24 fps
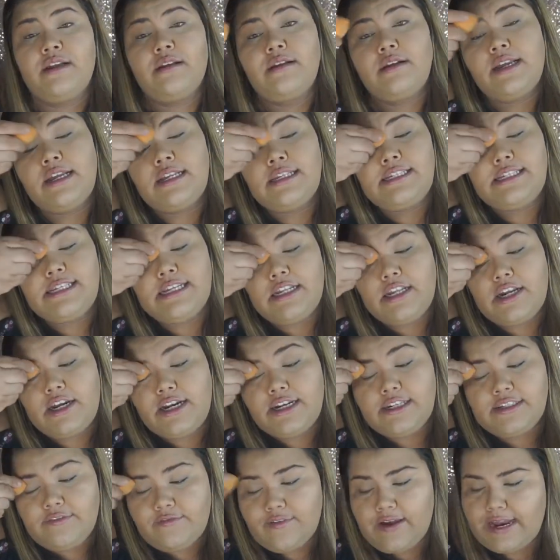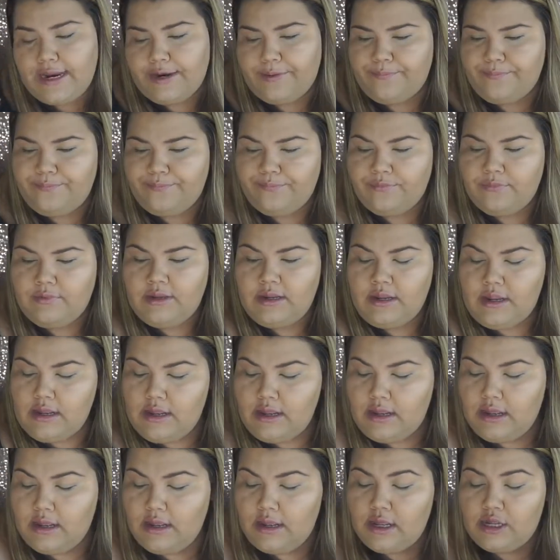concealer is fine.
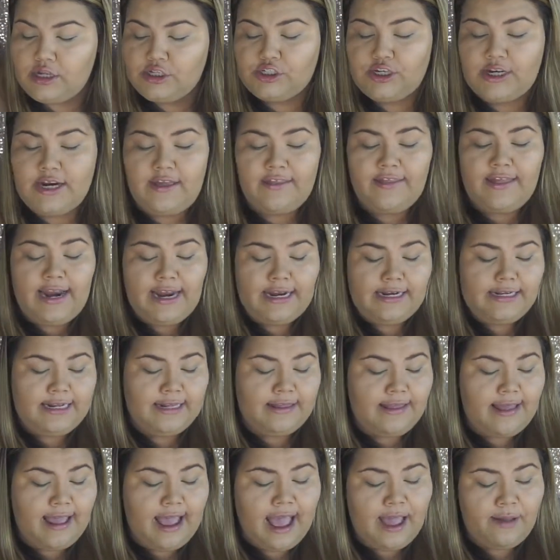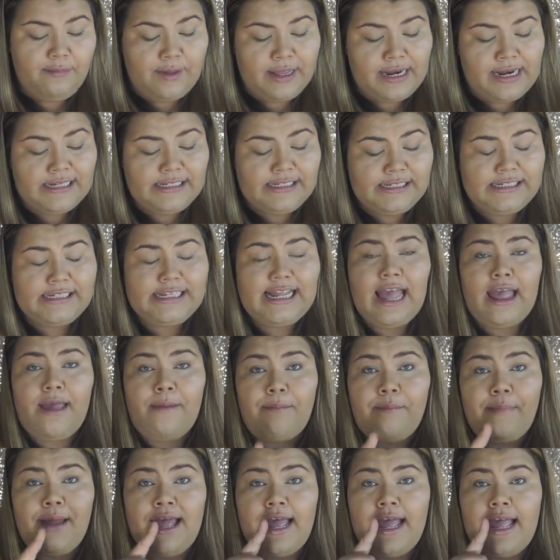So now that I did that, I'm gonna
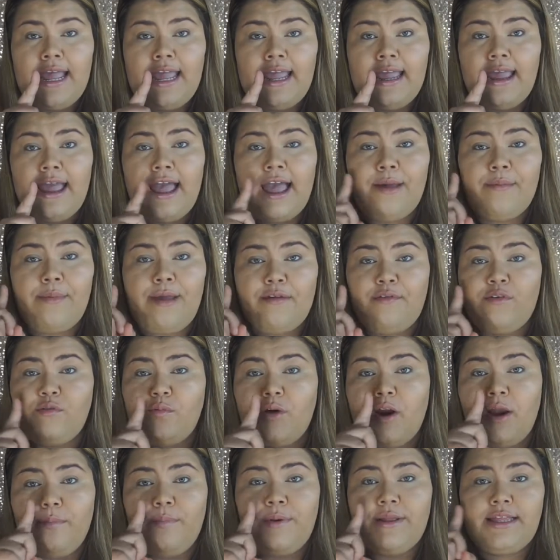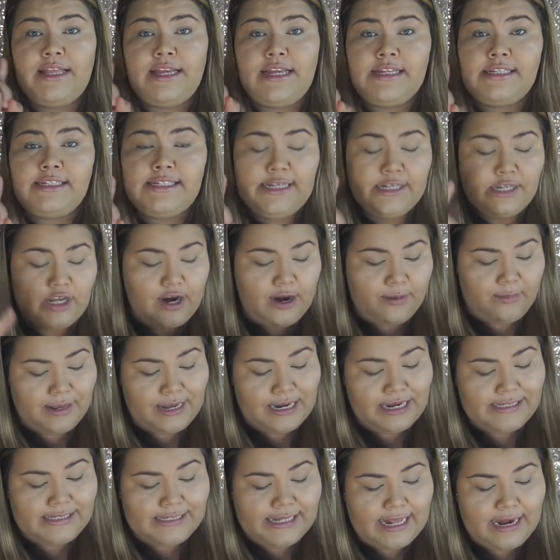set my, everywhere I put the concealer, I'm
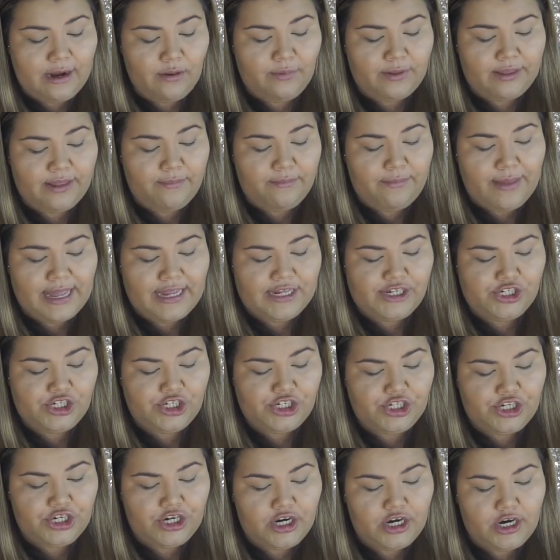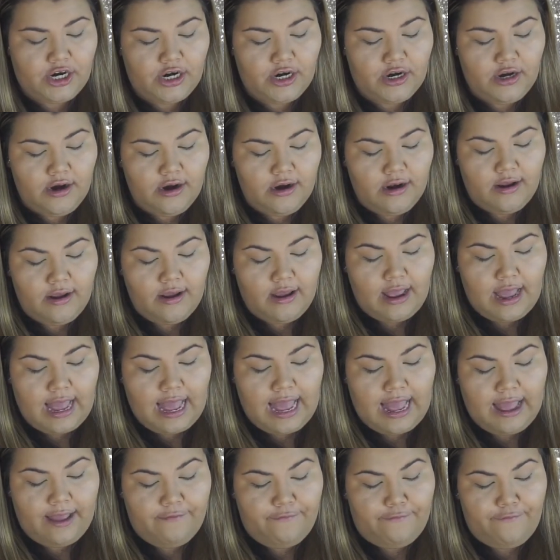gonna set it with the Master
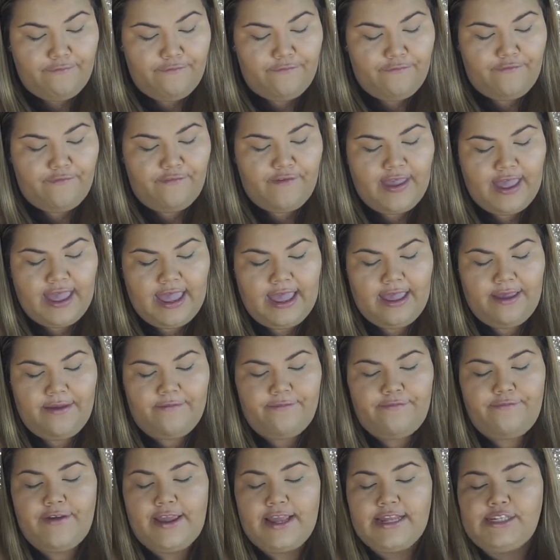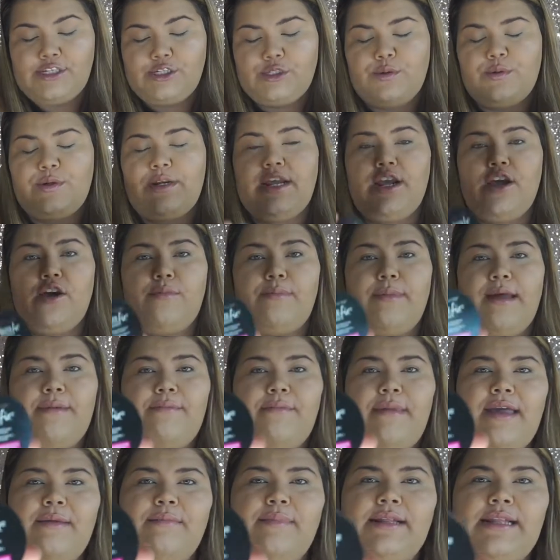Fit Face Studio by
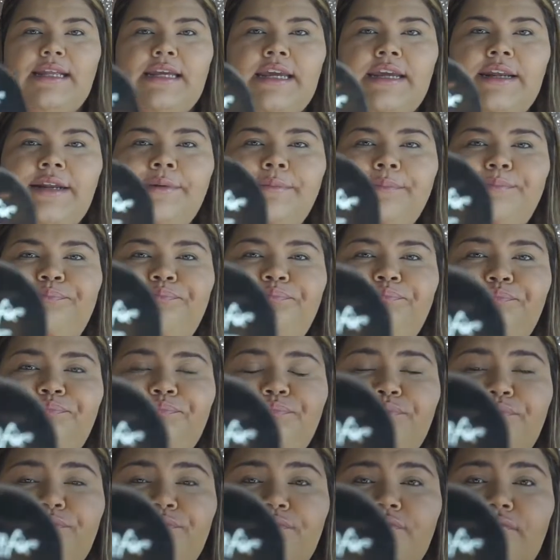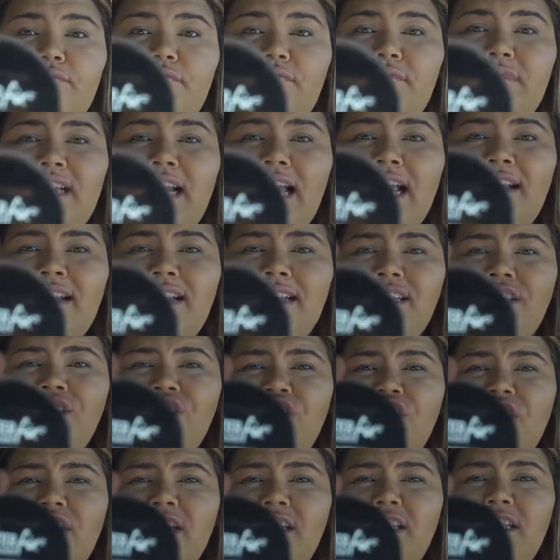Maybelline. And this is
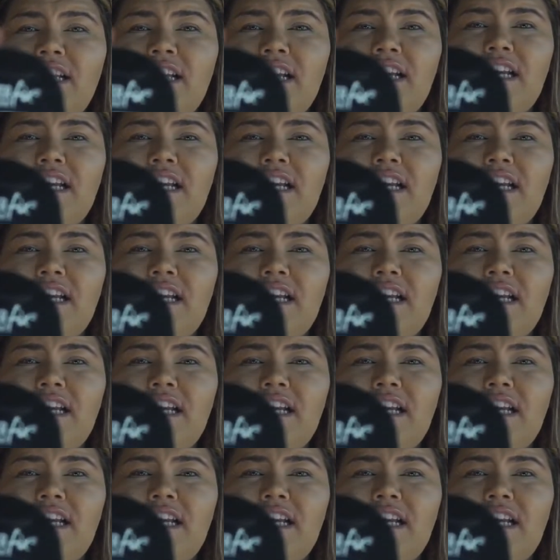just